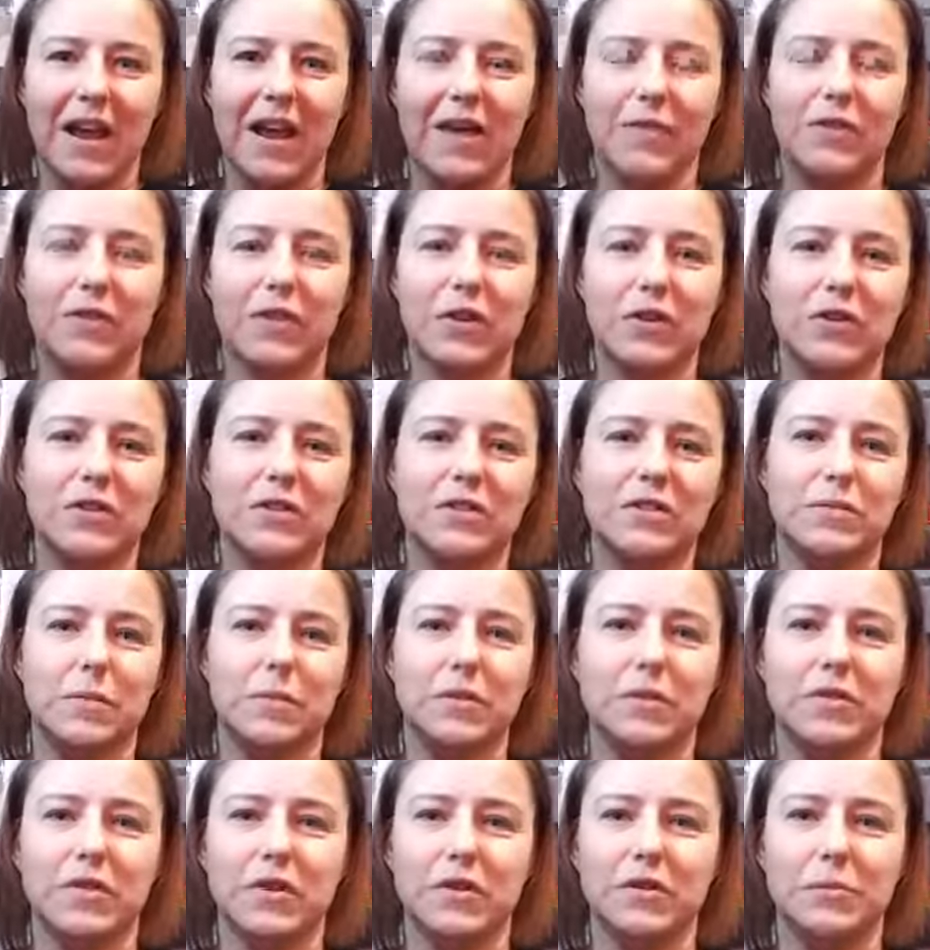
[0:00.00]
if
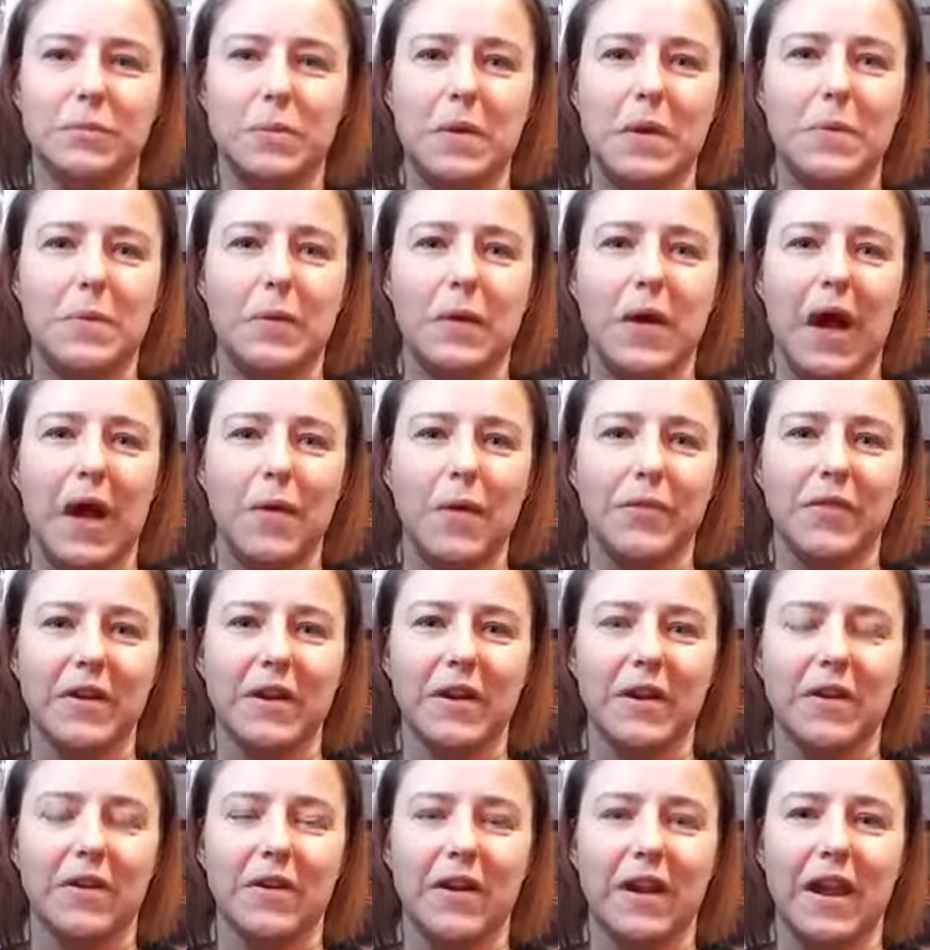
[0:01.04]
there's people out
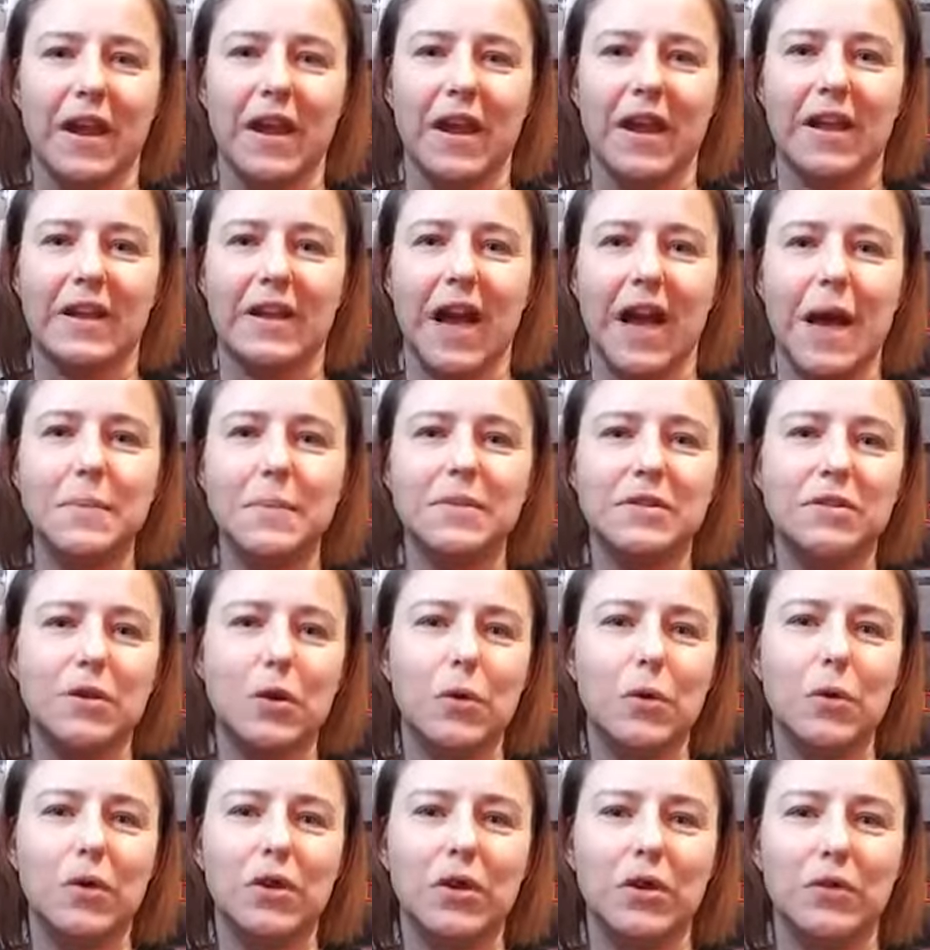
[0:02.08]
there, and I'm
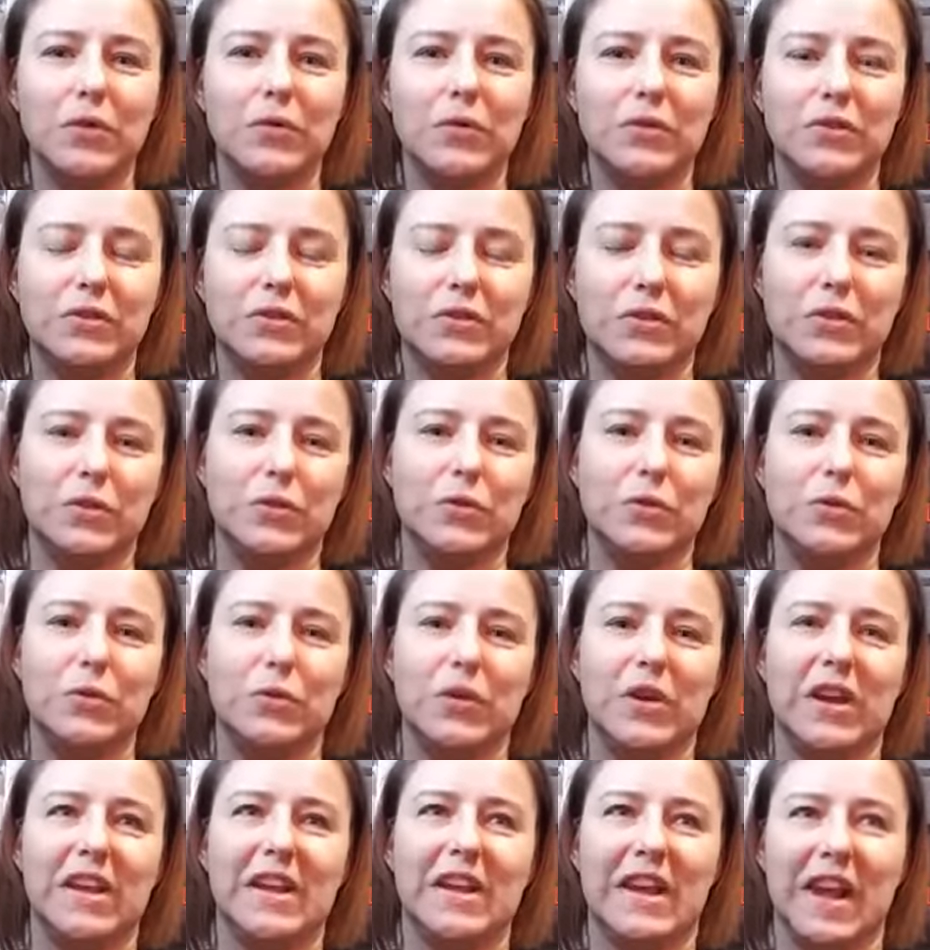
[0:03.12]
so used
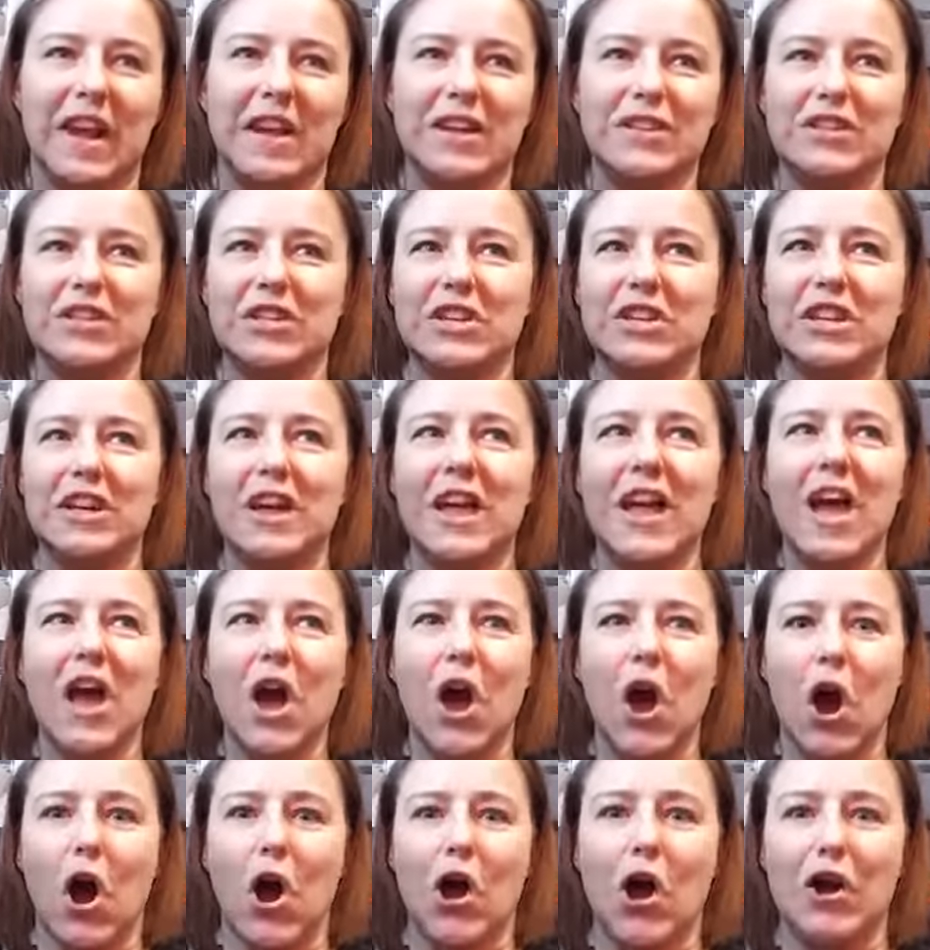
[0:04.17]
to engaging
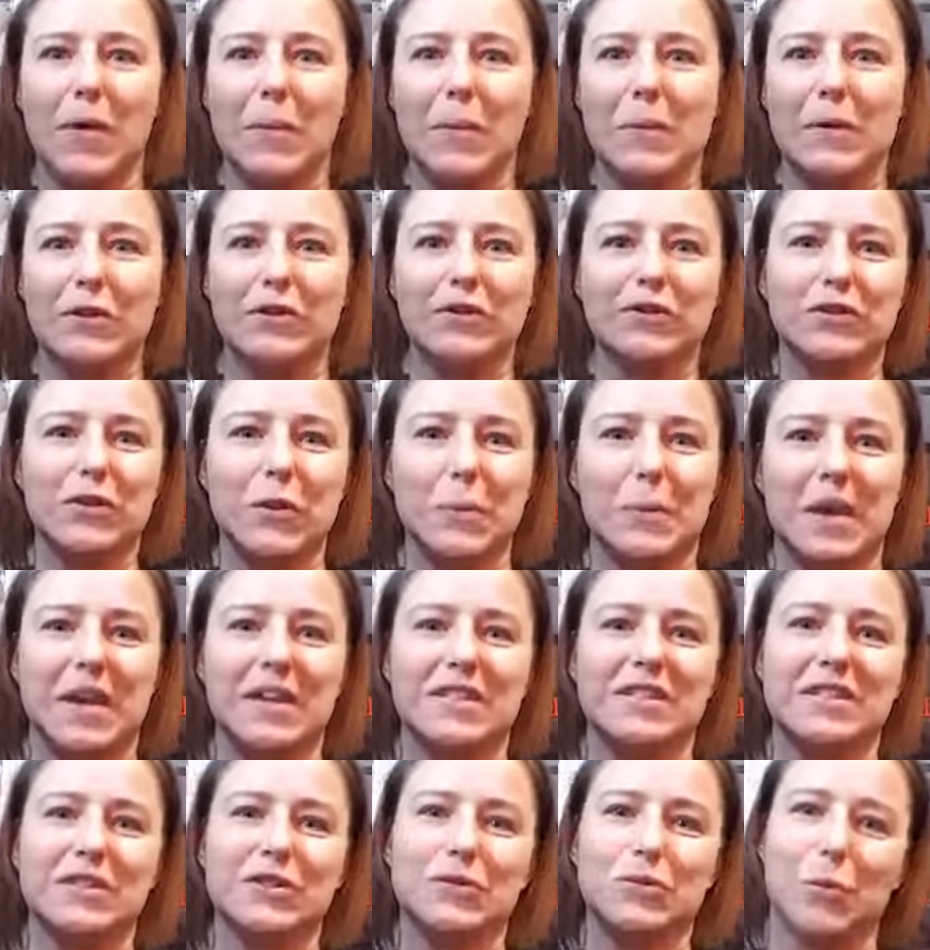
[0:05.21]
on a personal
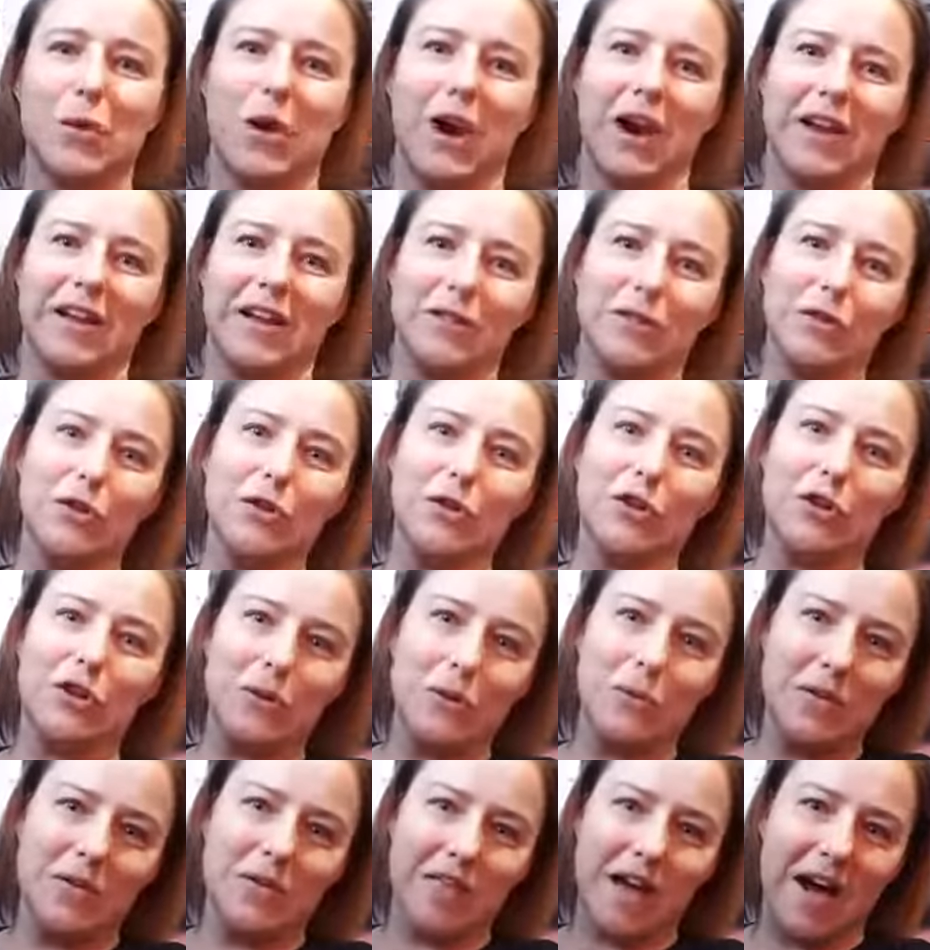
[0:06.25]
basis where I can look
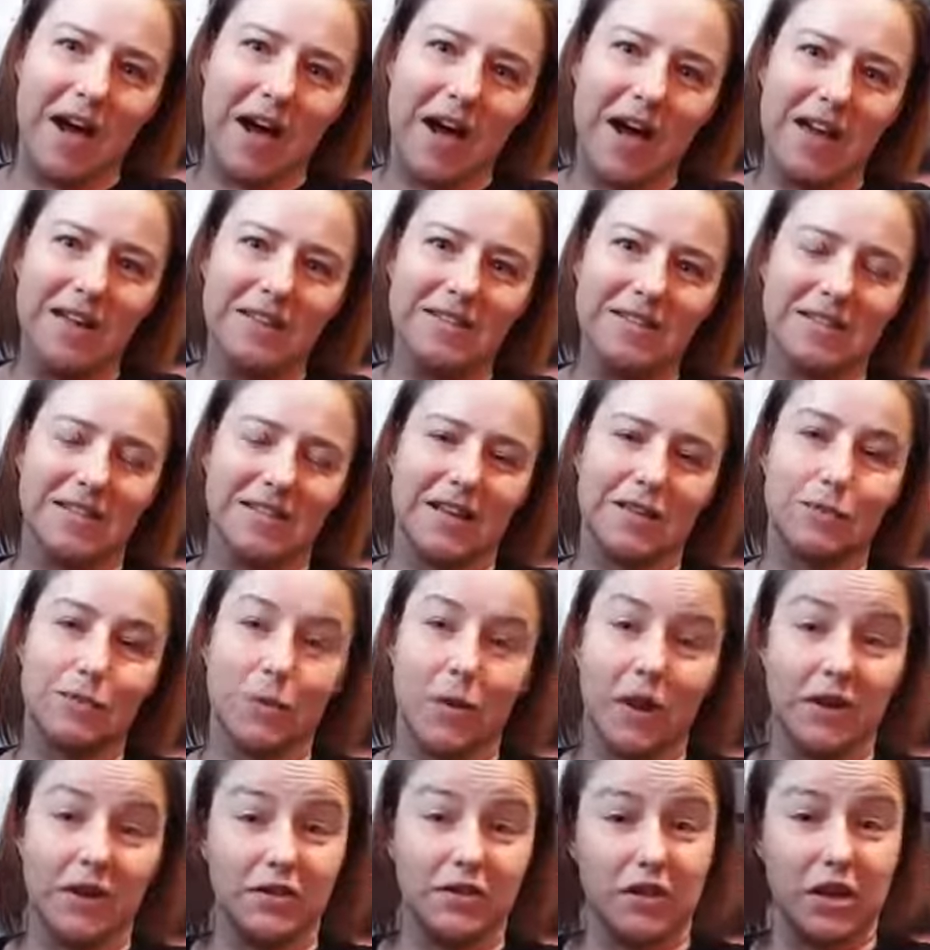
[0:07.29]
you in the eyes, and that's
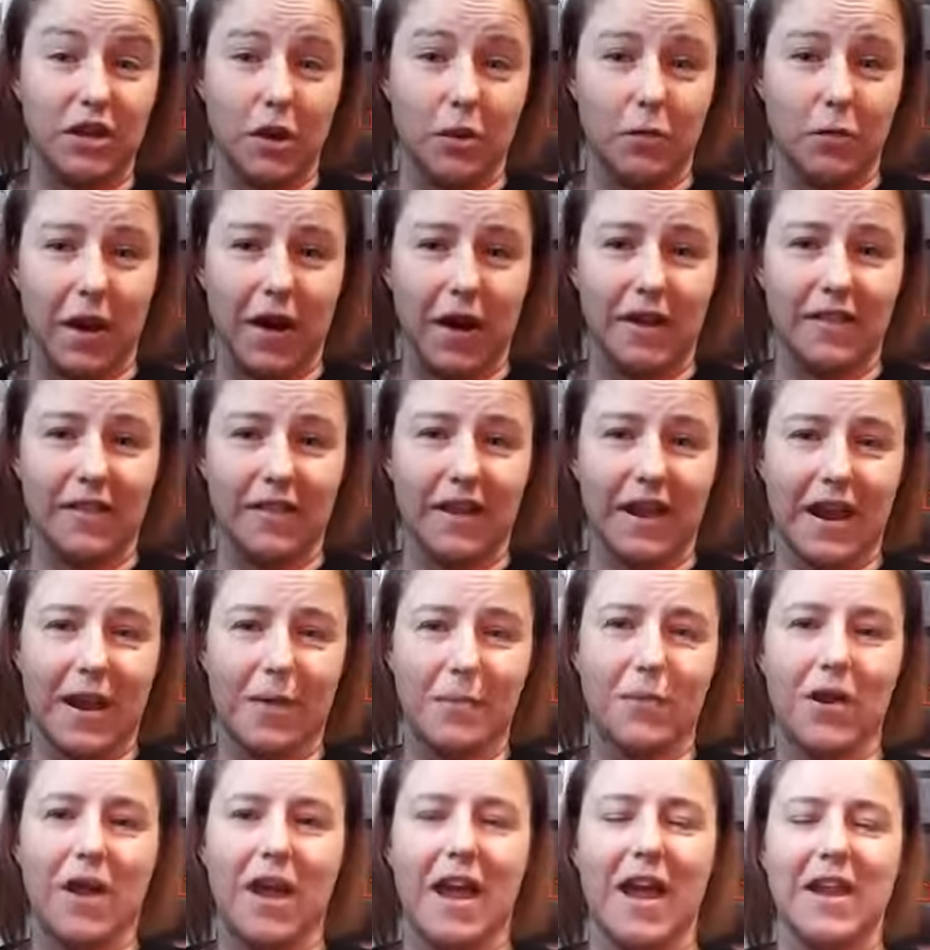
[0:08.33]
why I stare right at the
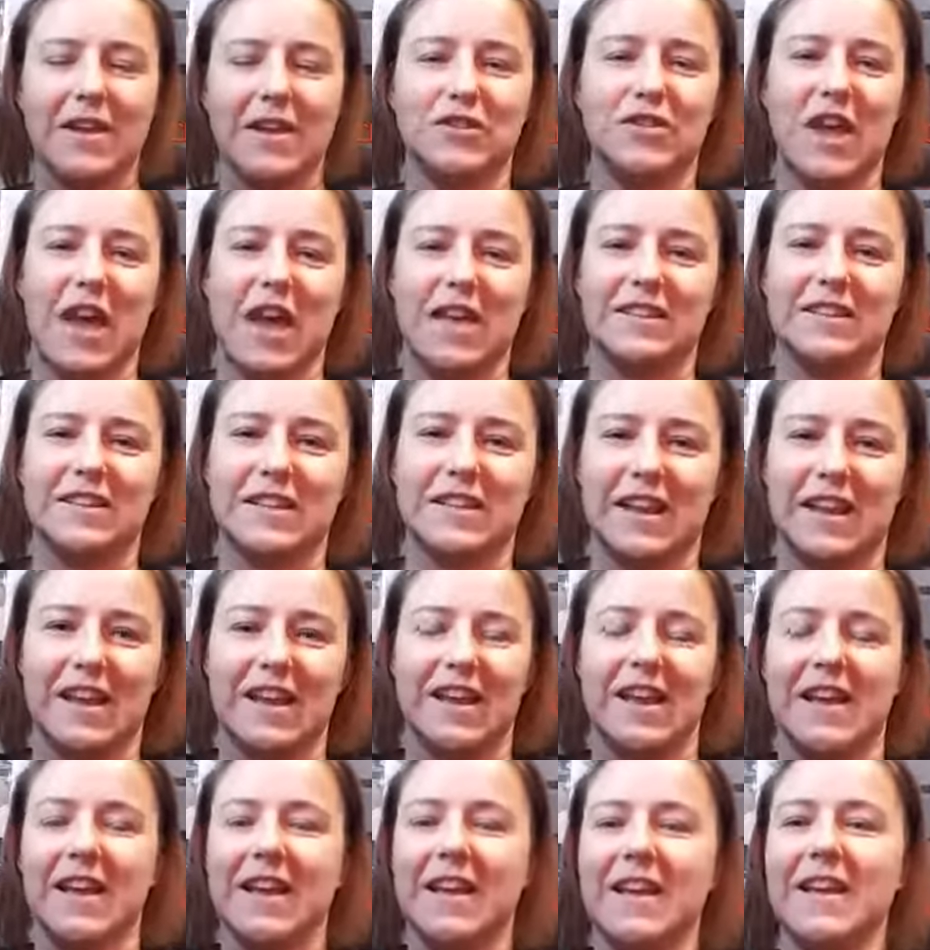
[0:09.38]
camera. Hey,
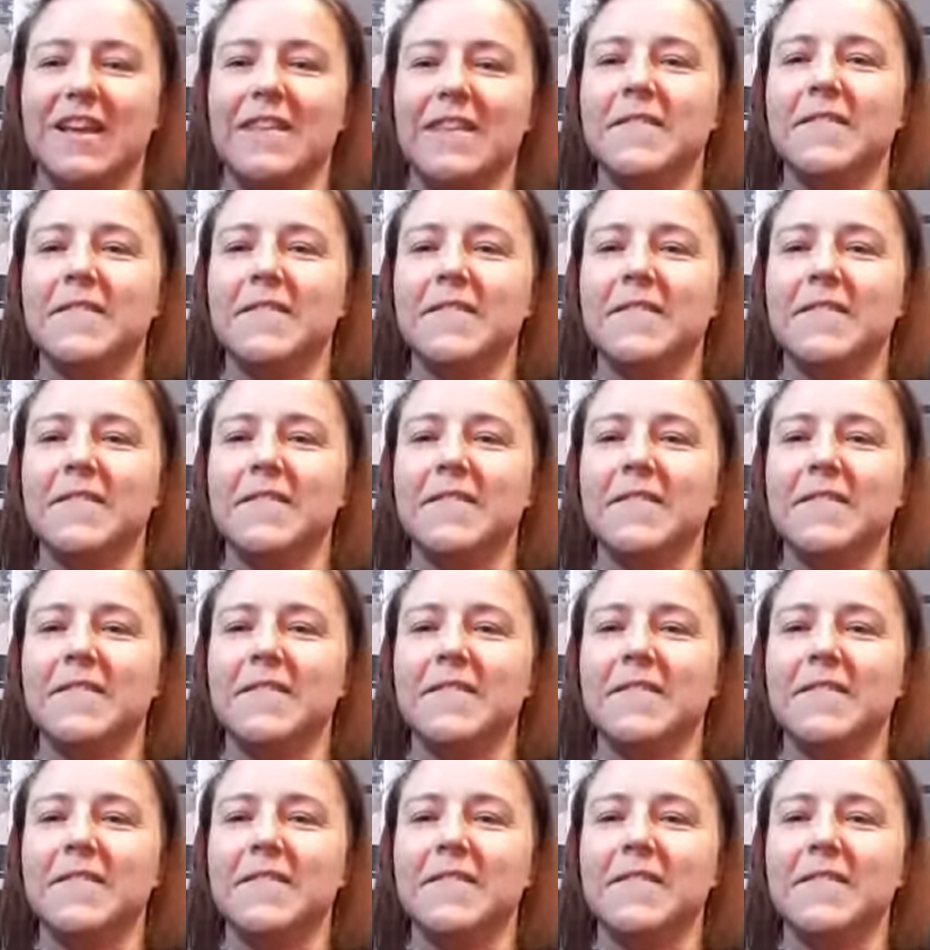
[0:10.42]
Chastity.